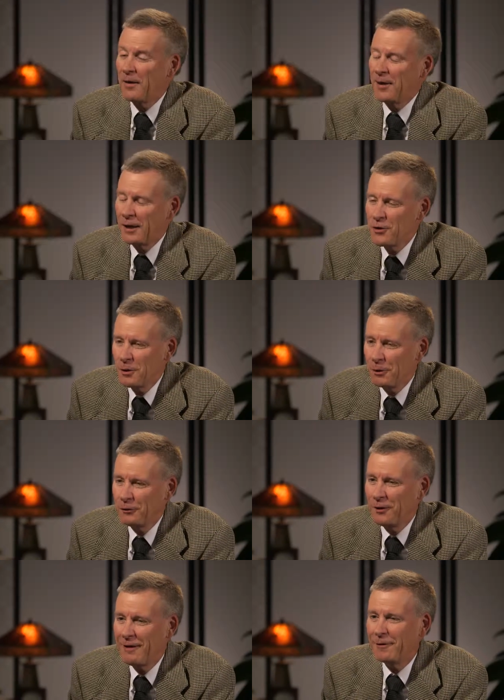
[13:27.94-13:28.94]
Thank you so much
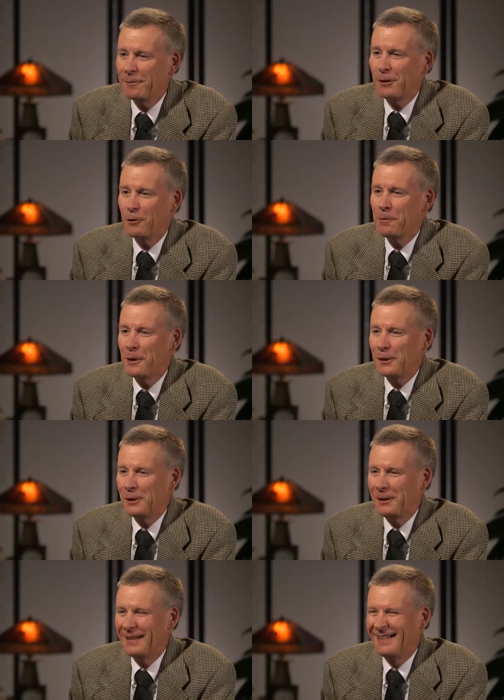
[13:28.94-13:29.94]
for having me. A real
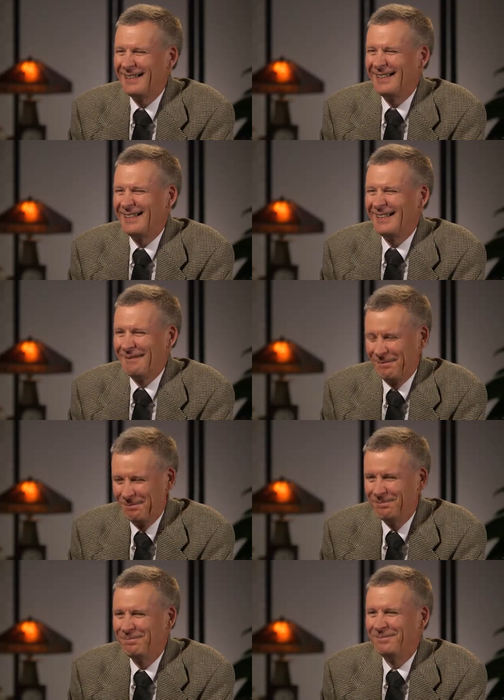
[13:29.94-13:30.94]
pleasure. Great. I
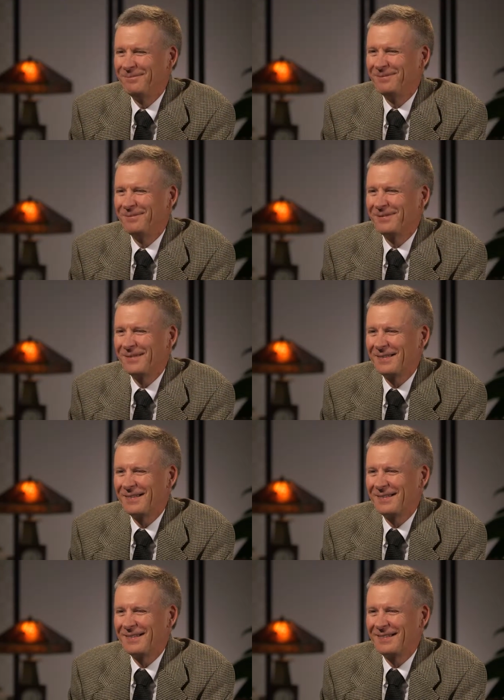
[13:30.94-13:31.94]
hope some of you can
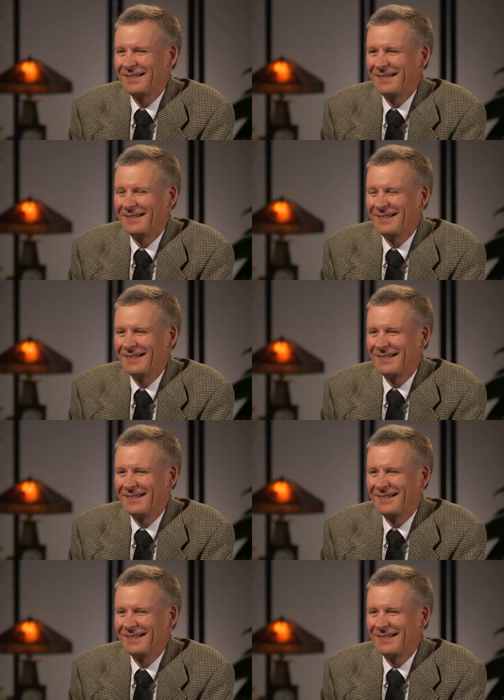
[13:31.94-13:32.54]
come and join our